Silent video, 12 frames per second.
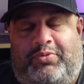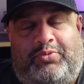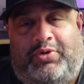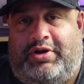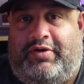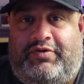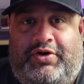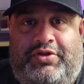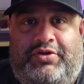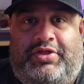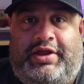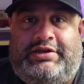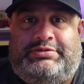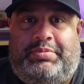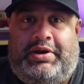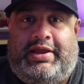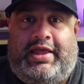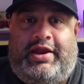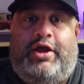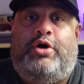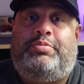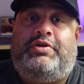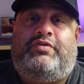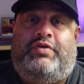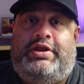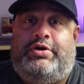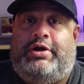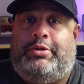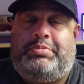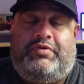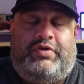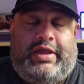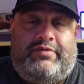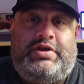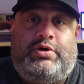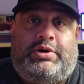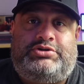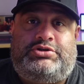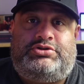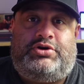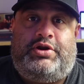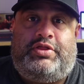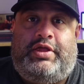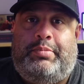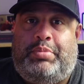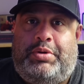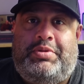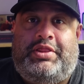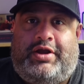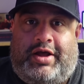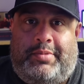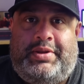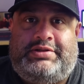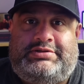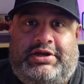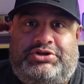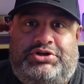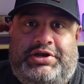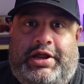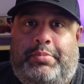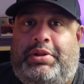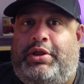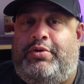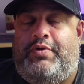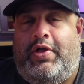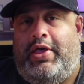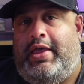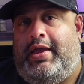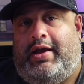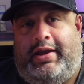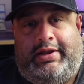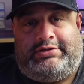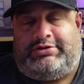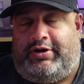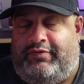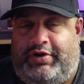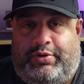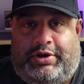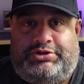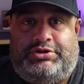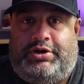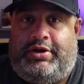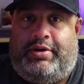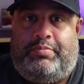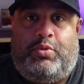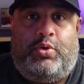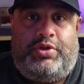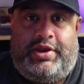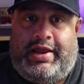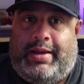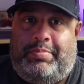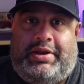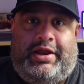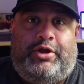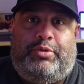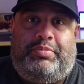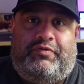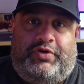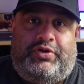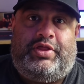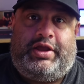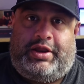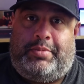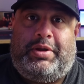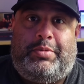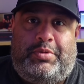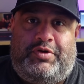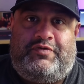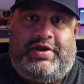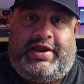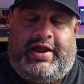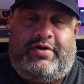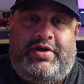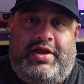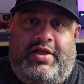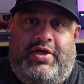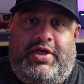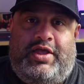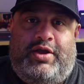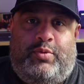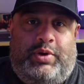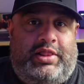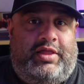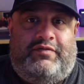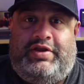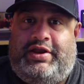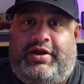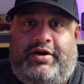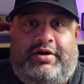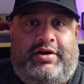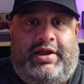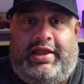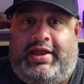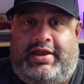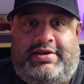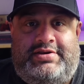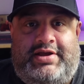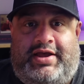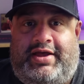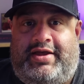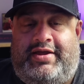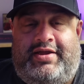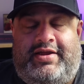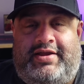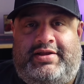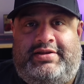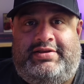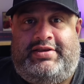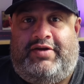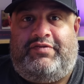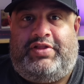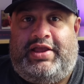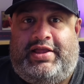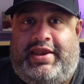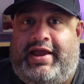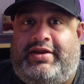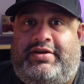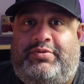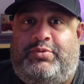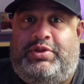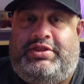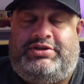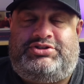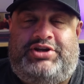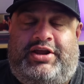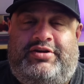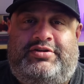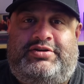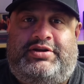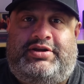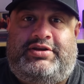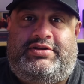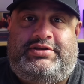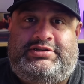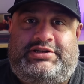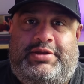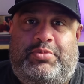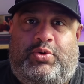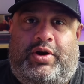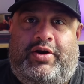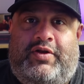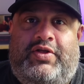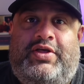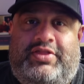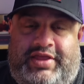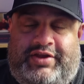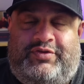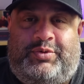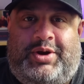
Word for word: We'll cover other things, but again, I hope this video helped. If you have any questions or anything, put them in the comment section down below. I answer every question and more than happy to help if you're thinking about moving down. We love it here, and definitely connect with this channel to see more. Thanks for